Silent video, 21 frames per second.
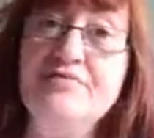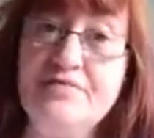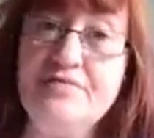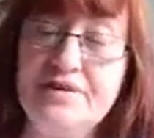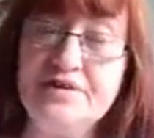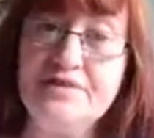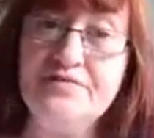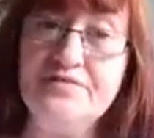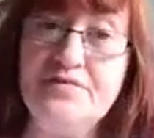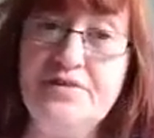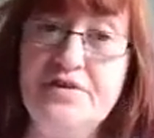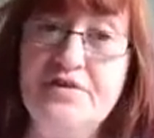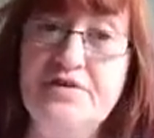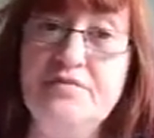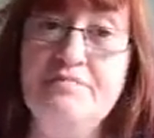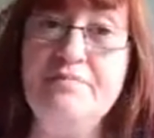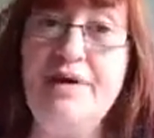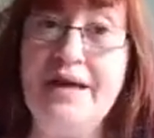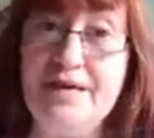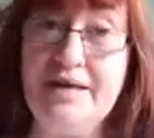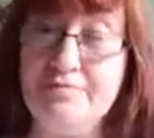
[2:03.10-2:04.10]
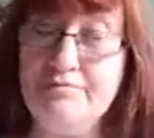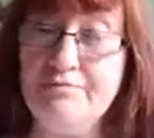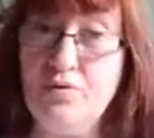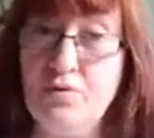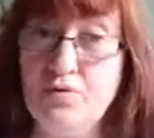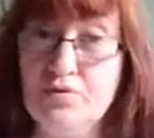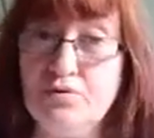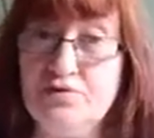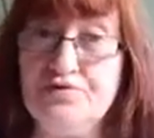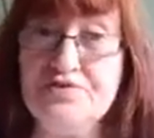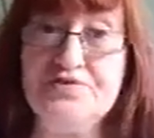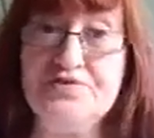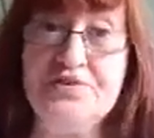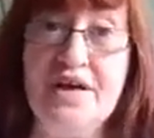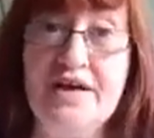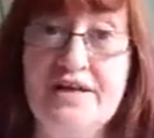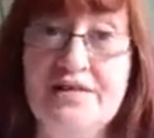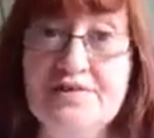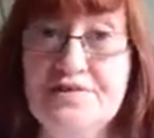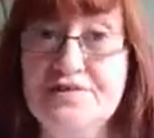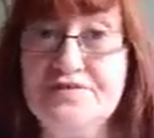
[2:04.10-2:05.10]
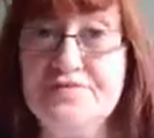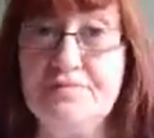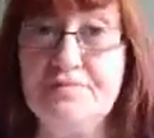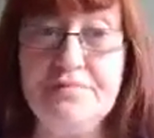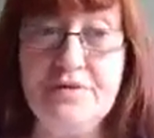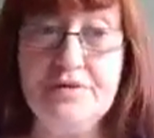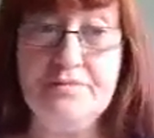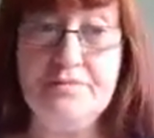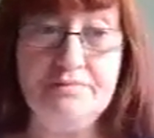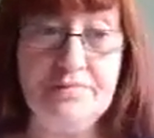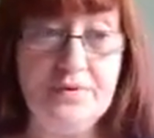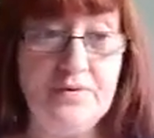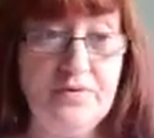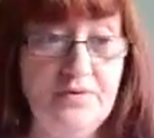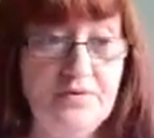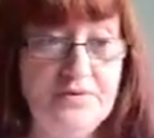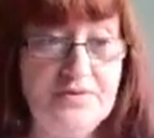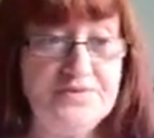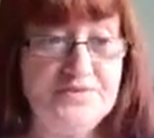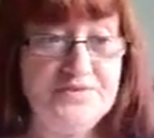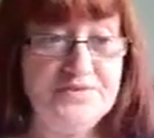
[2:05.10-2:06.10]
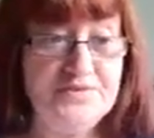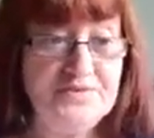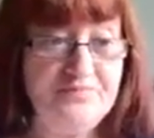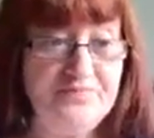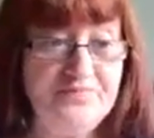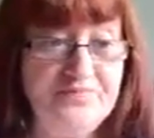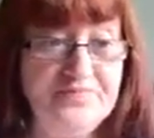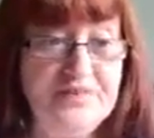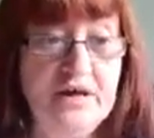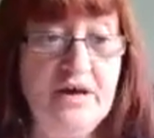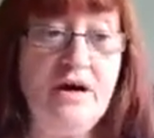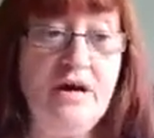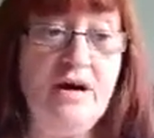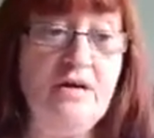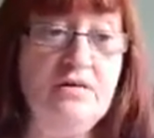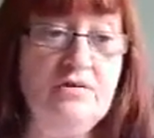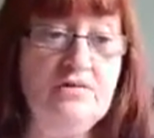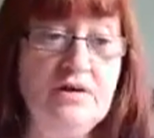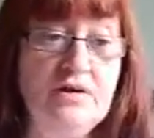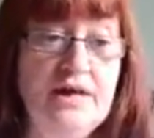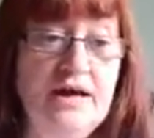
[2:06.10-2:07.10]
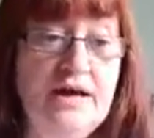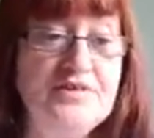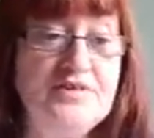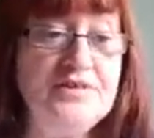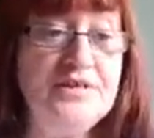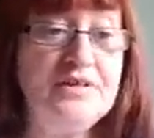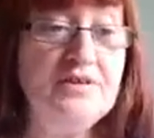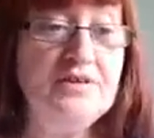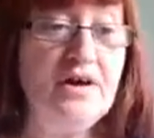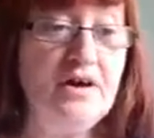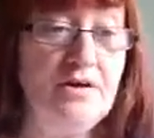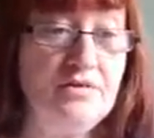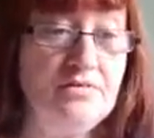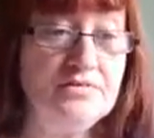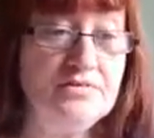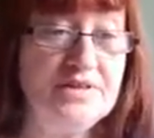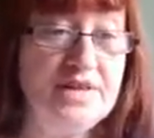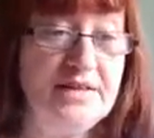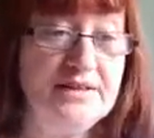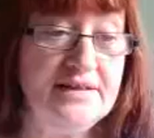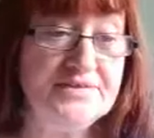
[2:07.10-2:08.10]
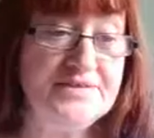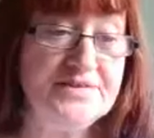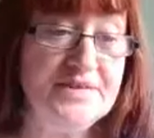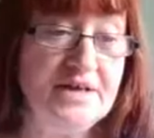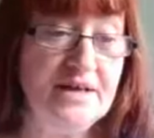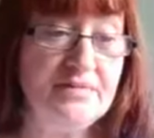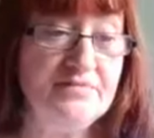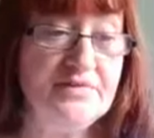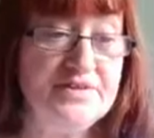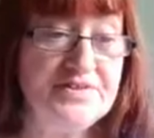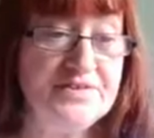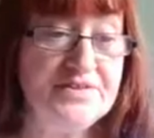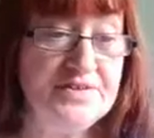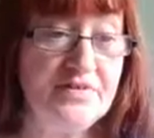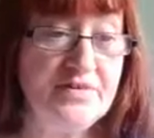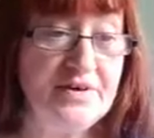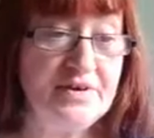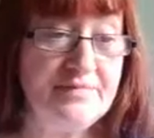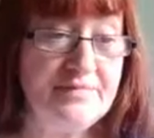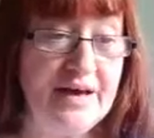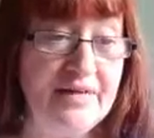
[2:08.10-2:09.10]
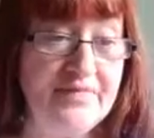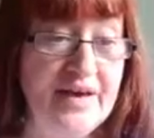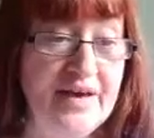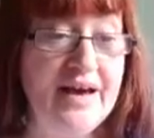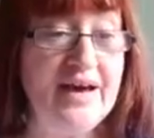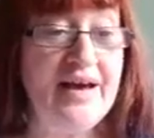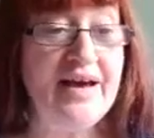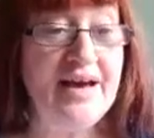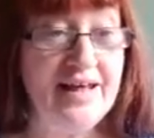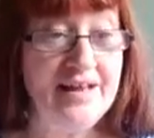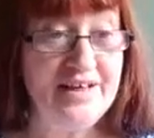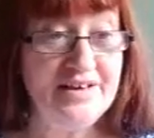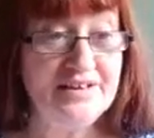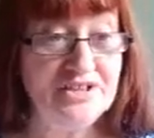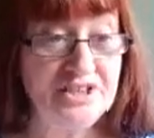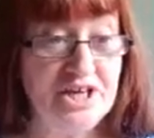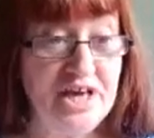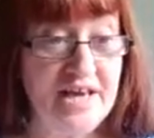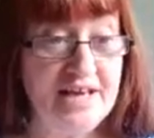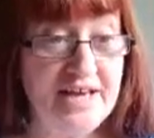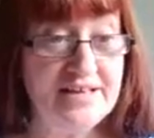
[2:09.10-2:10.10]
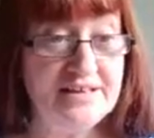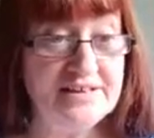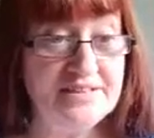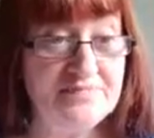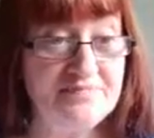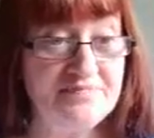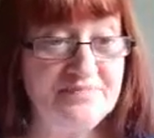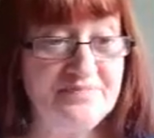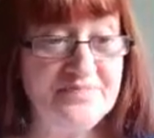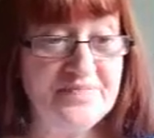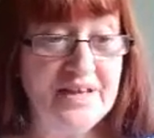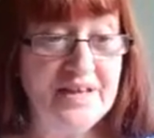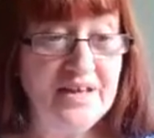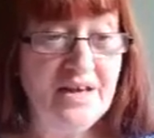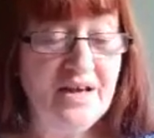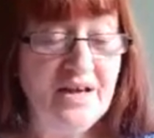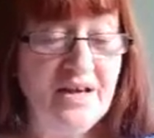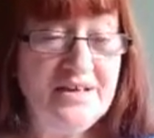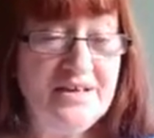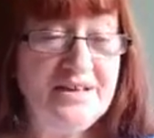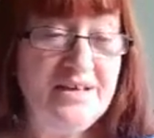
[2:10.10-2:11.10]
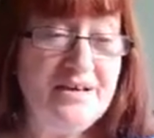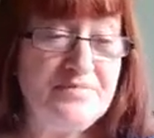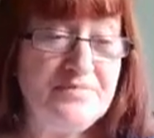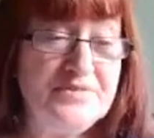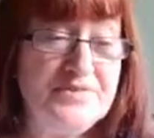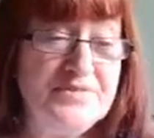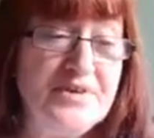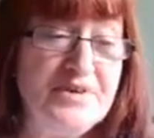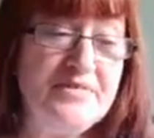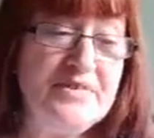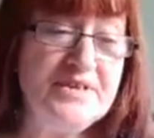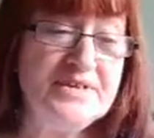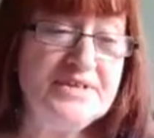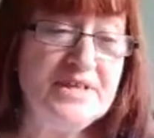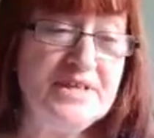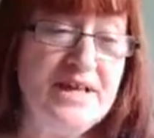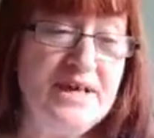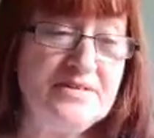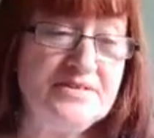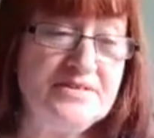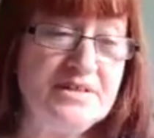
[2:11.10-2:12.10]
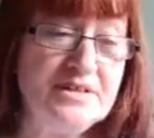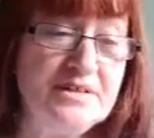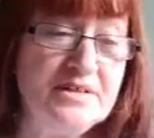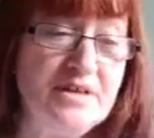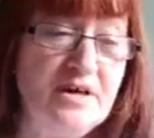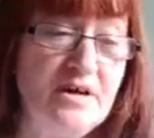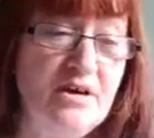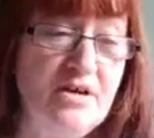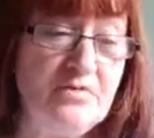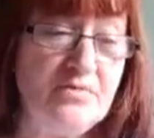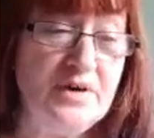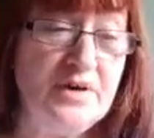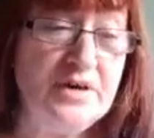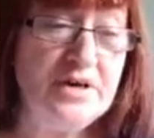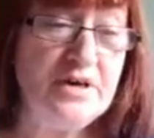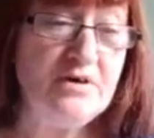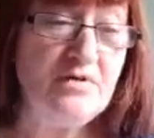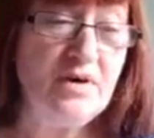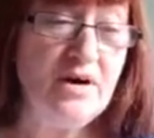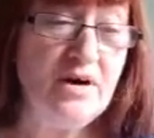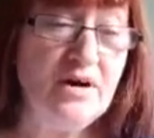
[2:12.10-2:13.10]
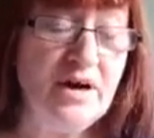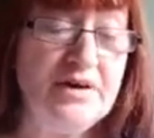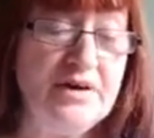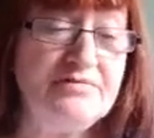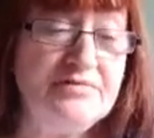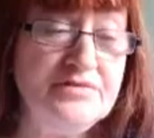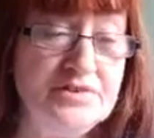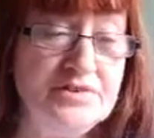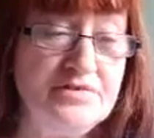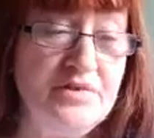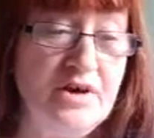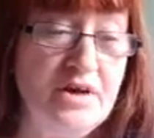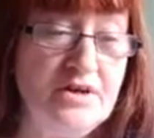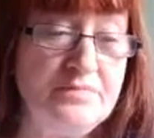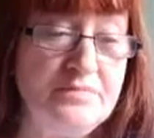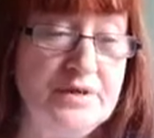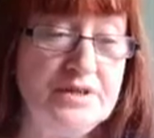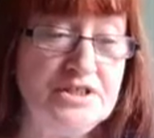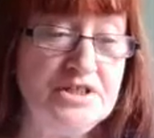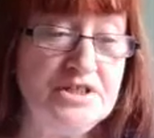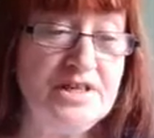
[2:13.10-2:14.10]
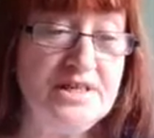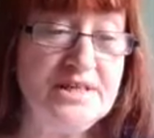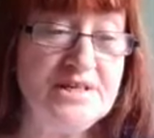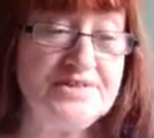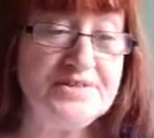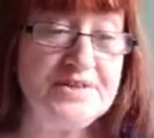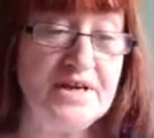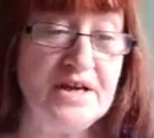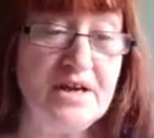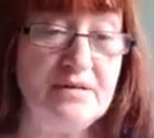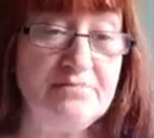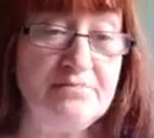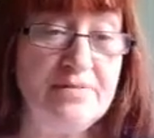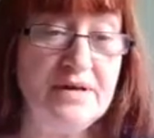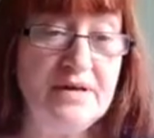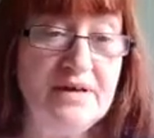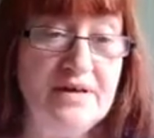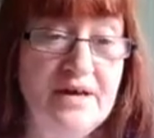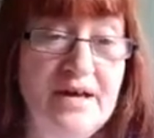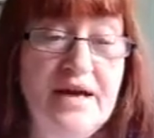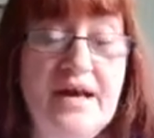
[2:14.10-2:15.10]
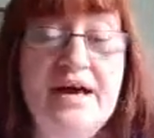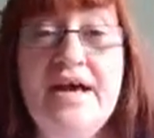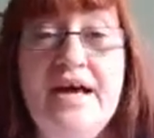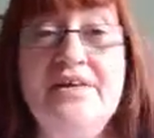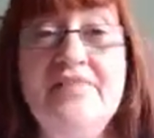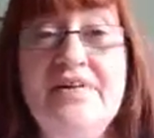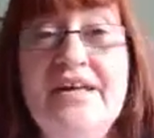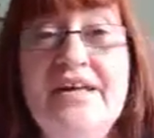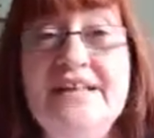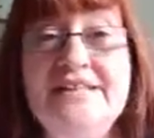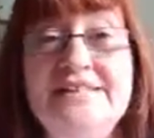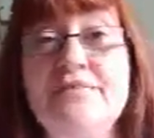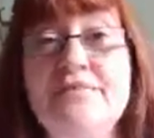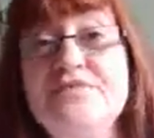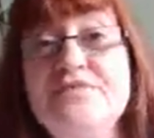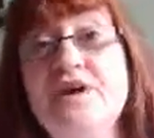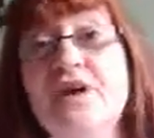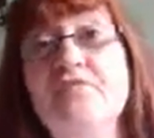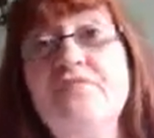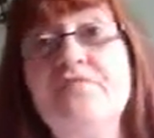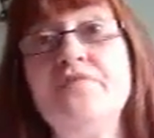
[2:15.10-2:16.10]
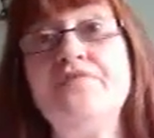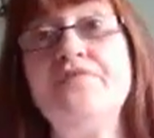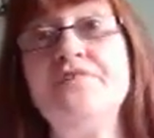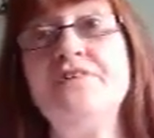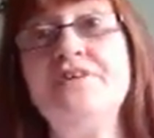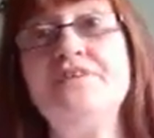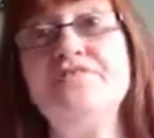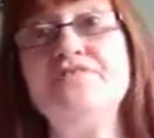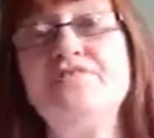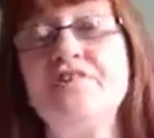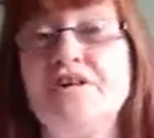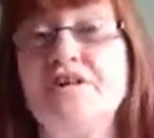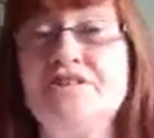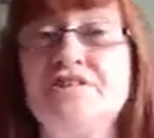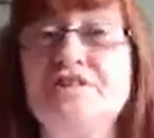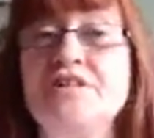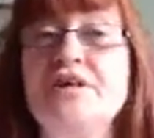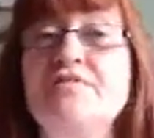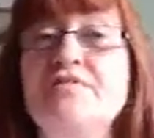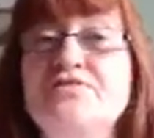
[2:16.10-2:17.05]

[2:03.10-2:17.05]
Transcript: I've written a few Pagan Portals titles for Moon Books. Oh, cloudy and cold, Helen saying, I'm really sorry about that. Hello, Jane. Yep, sorry it's cloudy and cold where you are. I do hope it cheers up. Anyway, yes, I was halfway through an introduction.